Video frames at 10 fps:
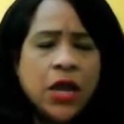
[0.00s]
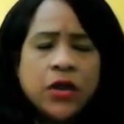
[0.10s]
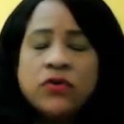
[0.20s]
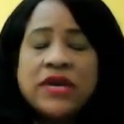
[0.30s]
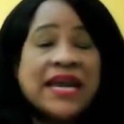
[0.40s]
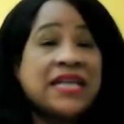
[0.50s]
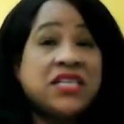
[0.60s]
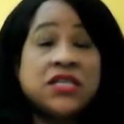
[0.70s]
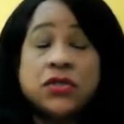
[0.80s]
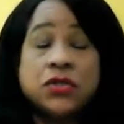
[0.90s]
You can't
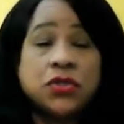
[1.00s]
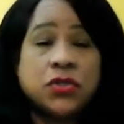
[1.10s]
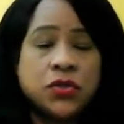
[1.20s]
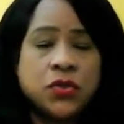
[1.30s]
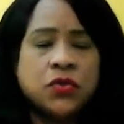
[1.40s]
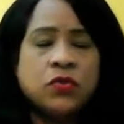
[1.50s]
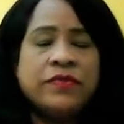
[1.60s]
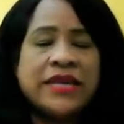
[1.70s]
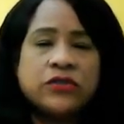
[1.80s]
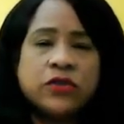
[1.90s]
just assume
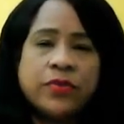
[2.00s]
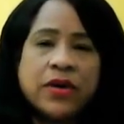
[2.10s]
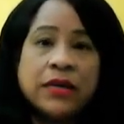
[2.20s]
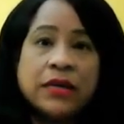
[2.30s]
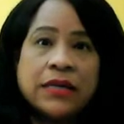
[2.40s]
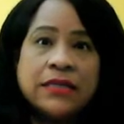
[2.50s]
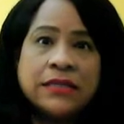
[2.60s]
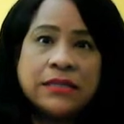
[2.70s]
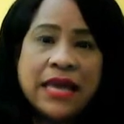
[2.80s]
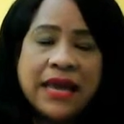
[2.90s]
that your product
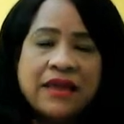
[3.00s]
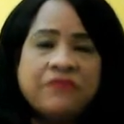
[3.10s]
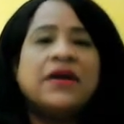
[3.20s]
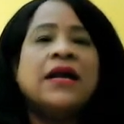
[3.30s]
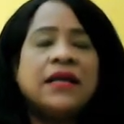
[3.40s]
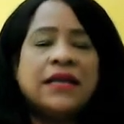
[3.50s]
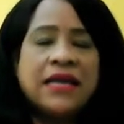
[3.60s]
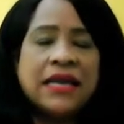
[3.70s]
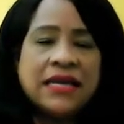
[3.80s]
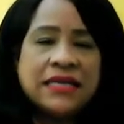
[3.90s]
is safe.
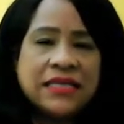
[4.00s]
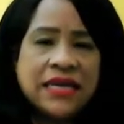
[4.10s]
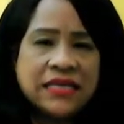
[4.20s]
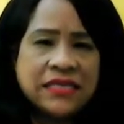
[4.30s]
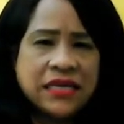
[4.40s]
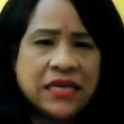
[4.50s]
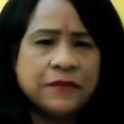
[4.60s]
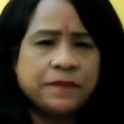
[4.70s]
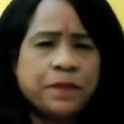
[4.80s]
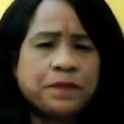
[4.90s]
Get it tested.
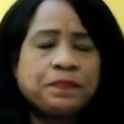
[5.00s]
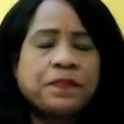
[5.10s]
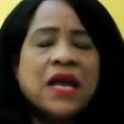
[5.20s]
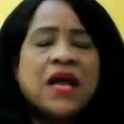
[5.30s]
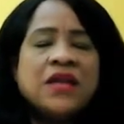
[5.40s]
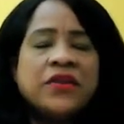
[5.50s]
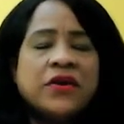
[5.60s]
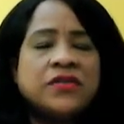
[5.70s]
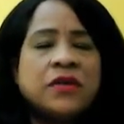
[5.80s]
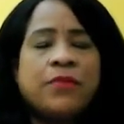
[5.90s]
There are
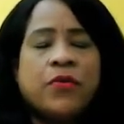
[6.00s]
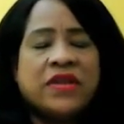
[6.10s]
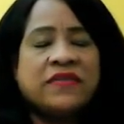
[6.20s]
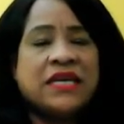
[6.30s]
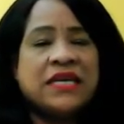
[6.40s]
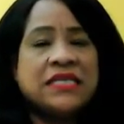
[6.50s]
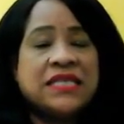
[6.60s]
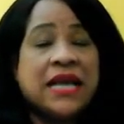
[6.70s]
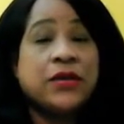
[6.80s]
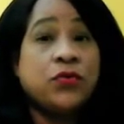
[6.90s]
some important things
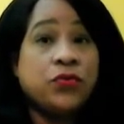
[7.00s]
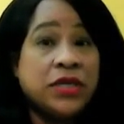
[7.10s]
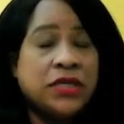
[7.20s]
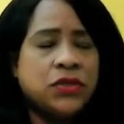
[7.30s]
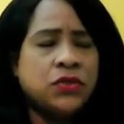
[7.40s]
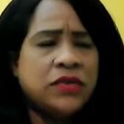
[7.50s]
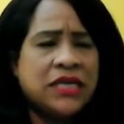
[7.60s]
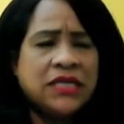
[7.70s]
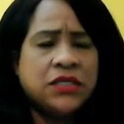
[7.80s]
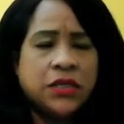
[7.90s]
that you really do
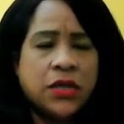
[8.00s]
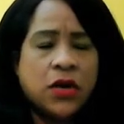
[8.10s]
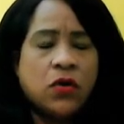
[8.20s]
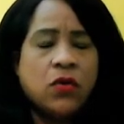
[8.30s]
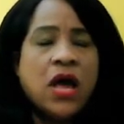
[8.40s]
need to know.